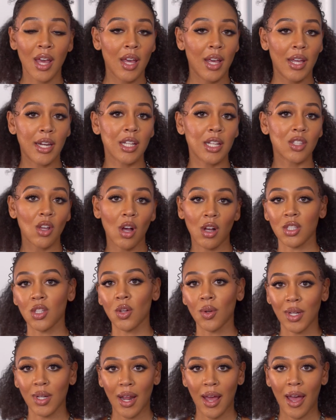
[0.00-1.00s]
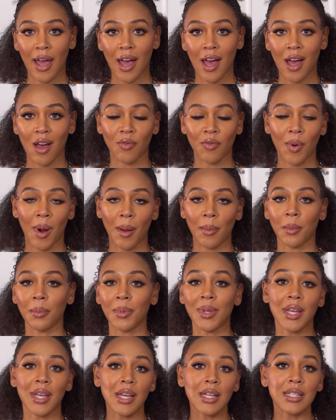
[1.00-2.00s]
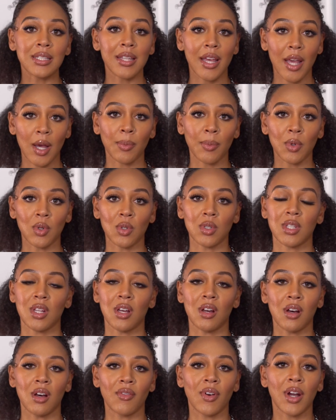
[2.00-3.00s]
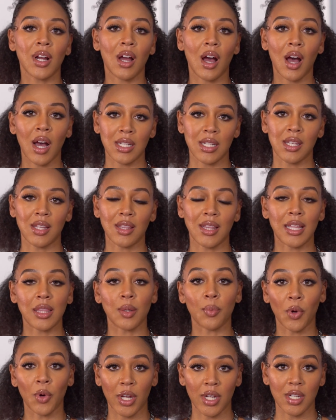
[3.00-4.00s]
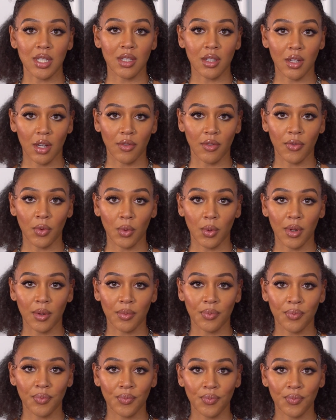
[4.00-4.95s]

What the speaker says: And it's also going to have probably examples of content that the brand is looking for.